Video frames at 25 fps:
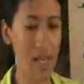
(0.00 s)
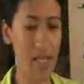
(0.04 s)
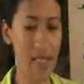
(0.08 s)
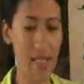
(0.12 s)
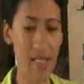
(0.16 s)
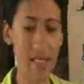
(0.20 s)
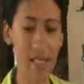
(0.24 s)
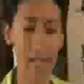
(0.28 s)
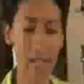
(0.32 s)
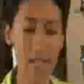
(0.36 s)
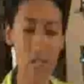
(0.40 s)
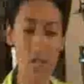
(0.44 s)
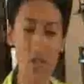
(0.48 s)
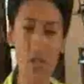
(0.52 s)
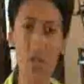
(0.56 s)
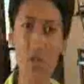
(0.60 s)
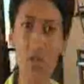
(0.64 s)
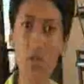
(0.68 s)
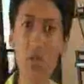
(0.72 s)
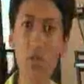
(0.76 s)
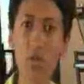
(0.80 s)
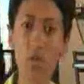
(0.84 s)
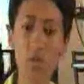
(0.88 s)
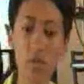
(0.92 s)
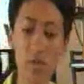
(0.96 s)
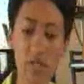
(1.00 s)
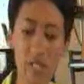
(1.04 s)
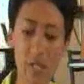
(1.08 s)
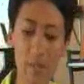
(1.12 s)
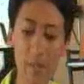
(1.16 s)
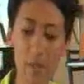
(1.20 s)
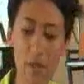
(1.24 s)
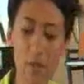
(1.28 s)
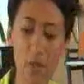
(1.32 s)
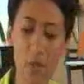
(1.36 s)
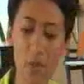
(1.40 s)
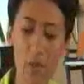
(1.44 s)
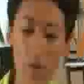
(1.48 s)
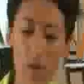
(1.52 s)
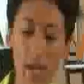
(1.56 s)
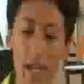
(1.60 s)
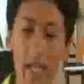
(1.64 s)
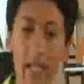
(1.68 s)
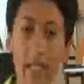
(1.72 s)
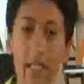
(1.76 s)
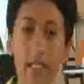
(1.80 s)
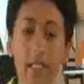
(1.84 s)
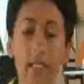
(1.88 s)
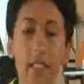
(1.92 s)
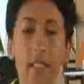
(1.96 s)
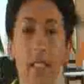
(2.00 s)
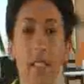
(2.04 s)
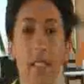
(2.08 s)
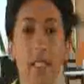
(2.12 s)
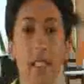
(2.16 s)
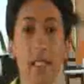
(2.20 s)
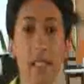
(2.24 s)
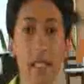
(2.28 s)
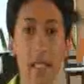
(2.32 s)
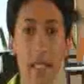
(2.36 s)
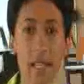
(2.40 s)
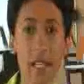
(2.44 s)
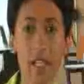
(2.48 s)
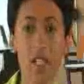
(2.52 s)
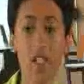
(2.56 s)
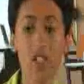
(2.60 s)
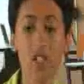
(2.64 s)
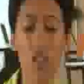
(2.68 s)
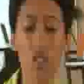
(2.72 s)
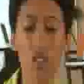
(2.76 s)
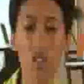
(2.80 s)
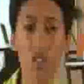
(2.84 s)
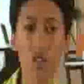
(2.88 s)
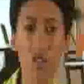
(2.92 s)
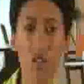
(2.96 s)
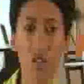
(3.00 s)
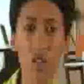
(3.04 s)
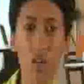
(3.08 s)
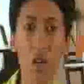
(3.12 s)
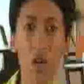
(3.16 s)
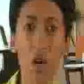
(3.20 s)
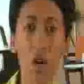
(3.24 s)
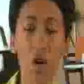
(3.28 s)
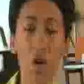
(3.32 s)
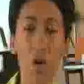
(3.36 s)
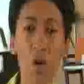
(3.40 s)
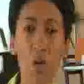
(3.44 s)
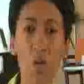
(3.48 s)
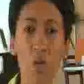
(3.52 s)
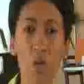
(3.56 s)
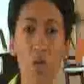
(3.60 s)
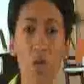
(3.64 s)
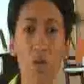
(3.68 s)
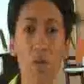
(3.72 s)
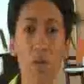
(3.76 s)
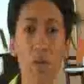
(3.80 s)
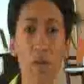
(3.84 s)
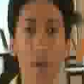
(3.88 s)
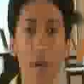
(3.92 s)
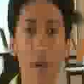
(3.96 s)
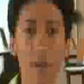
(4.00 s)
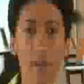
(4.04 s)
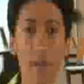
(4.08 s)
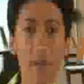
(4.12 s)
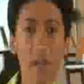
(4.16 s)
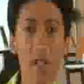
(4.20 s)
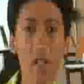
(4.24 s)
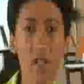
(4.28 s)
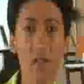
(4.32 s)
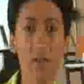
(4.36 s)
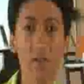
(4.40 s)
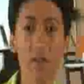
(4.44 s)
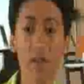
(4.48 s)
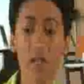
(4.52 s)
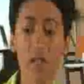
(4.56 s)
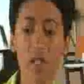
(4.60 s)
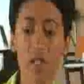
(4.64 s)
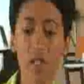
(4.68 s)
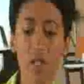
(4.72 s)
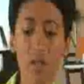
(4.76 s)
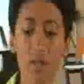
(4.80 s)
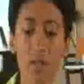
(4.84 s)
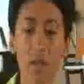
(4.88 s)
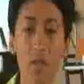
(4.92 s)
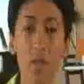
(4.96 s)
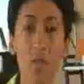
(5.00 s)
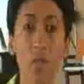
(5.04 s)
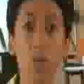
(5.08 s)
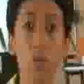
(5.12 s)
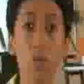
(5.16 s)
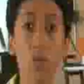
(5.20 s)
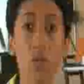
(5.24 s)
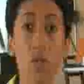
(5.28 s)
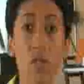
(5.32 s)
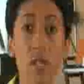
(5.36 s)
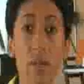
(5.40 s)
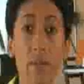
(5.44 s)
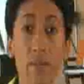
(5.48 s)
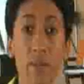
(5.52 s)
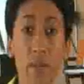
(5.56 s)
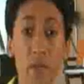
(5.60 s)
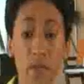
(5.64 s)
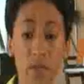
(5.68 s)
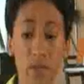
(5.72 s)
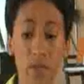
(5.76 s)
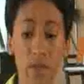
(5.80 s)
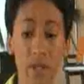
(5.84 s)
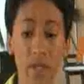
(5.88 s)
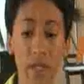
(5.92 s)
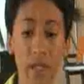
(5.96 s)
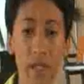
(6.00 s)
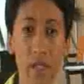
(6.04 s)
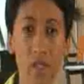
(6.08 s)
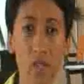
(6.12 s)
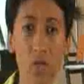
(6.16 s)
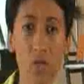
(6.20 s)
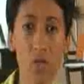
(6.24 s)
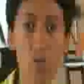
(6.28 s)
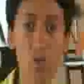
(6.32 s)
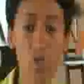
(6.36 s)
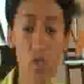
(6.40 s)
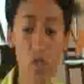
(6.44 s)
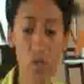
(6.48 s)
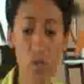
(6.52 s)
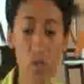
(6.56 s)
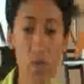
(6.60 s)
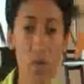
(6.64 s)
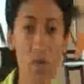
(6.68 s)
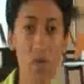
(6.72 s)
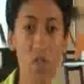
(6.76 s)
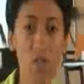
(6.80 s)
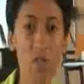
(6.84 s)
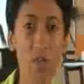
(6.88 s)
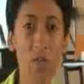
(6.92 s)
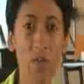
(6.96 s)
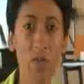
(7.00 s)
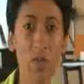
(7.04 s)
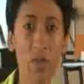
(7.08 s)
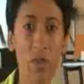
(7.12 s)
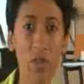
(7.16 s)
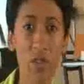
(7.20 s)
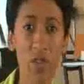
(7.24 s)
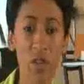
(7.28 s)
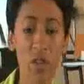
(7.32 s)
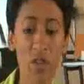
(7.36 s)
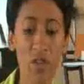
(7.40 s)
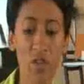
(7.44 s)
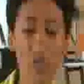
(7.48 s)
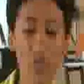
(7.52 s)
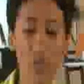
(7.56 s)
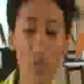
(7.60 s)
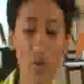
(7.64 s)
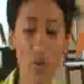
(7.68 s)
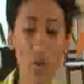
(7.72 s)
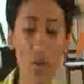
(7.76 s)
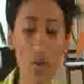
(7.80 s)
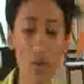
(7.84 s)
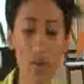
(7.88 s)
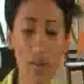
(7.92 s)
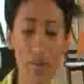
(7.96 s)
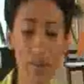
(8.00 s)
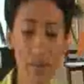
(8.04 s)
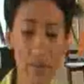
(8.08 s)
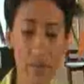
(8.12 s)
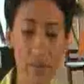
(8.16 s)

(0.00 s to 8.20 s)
Has a nice deep straw color as an indication of wood maturation, but also some bottle age, which is possible on the 04.